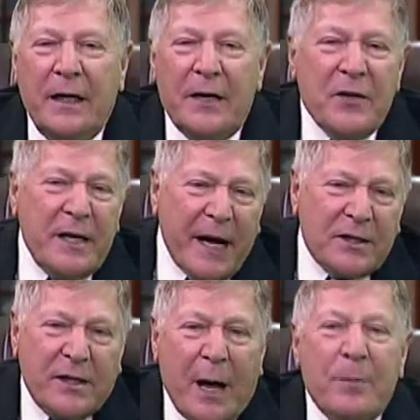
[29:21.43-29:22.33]
In the
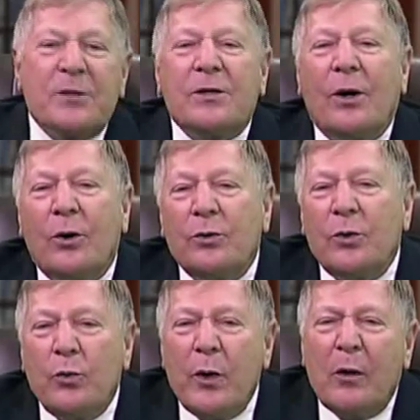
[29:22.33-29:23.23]
next episode,
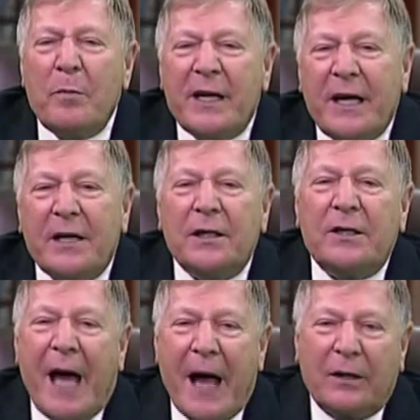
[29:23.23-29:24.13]
we'll begin to
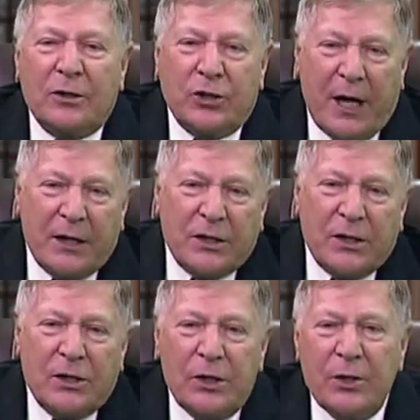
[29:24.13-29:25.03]
tackle
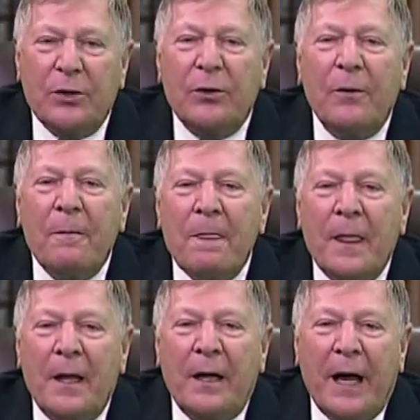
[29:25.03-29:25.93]
Genesis 2
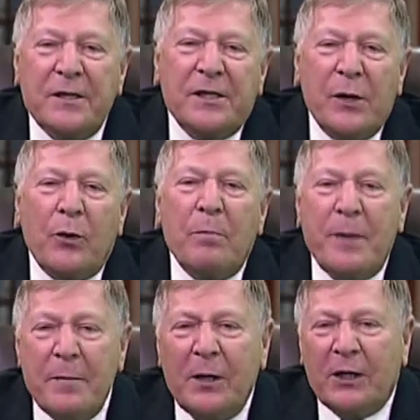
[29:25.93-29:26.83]
and see where
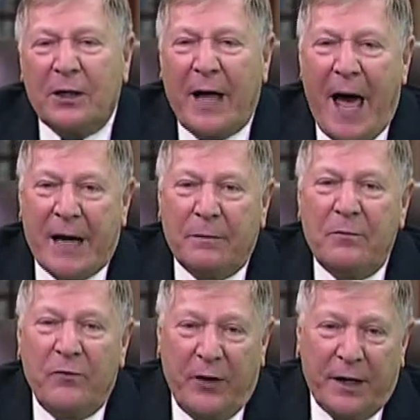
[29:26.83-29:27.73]
biblical Adam
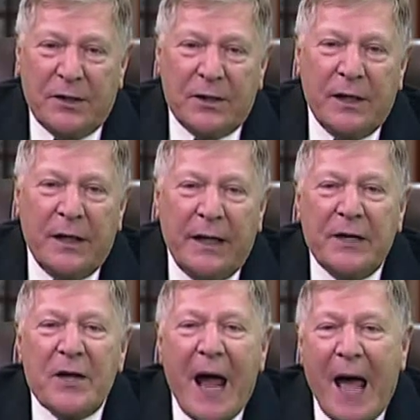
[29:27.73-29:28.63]
fits
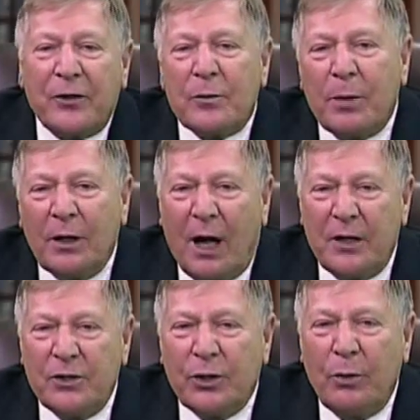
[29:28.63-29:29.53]
in the
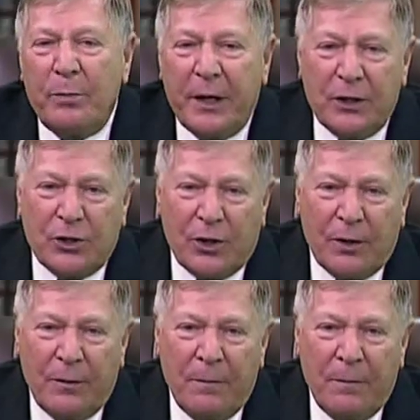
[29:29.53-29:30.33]
anthropological picture.